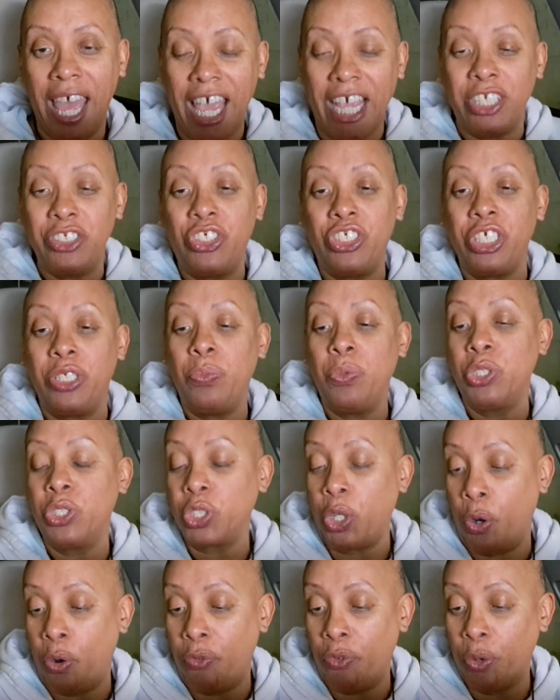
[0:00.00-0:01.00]
and she
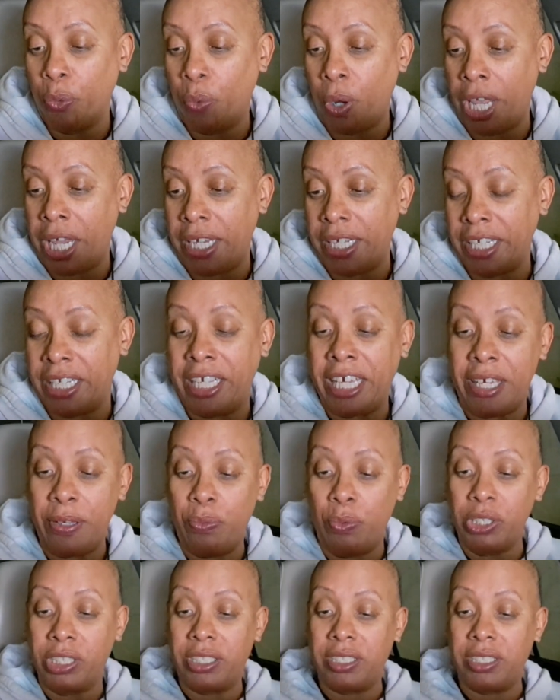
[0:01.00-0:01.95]
was overweight and he